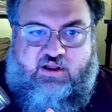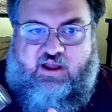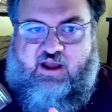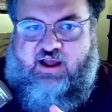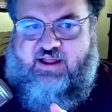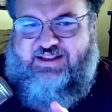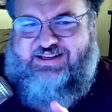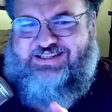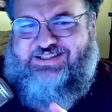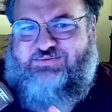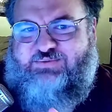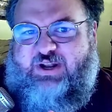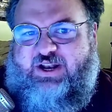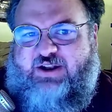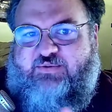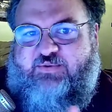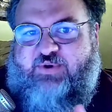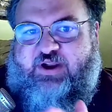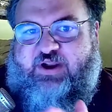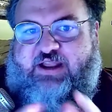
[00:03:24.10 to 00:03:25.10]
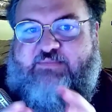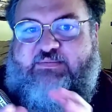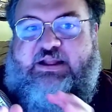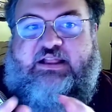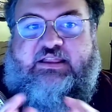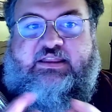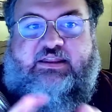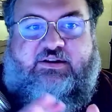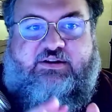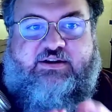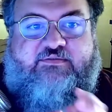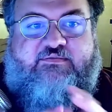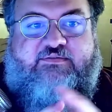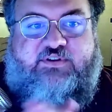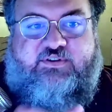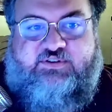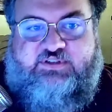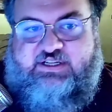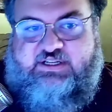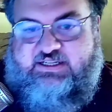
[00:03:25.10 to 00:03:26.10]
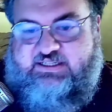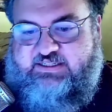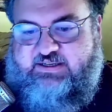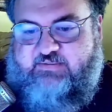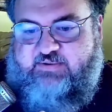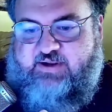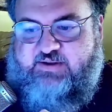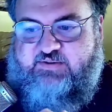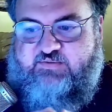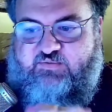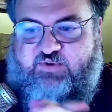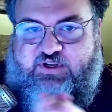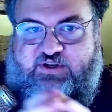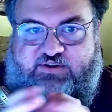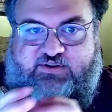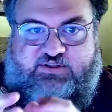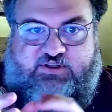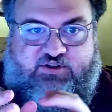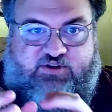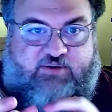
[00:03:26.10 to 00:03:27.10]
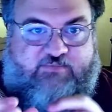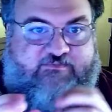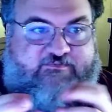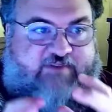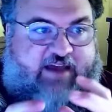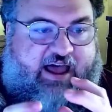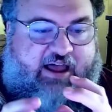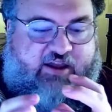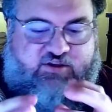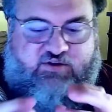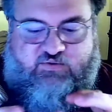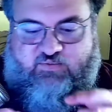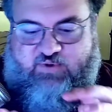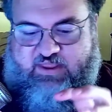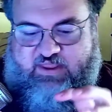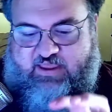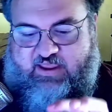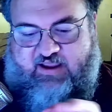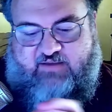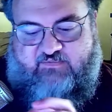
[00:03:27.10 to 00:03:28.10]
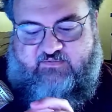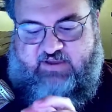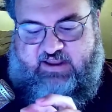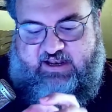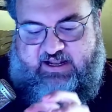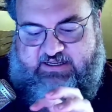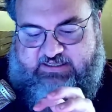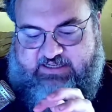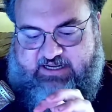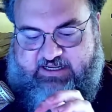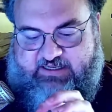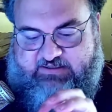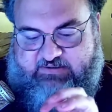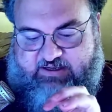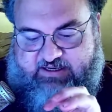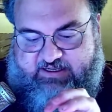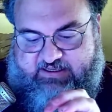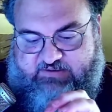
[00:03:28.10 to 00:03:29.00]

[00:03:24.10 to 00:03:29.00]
This is one area where it can be a little confusing, because sometimes when we use the term value, we think of it as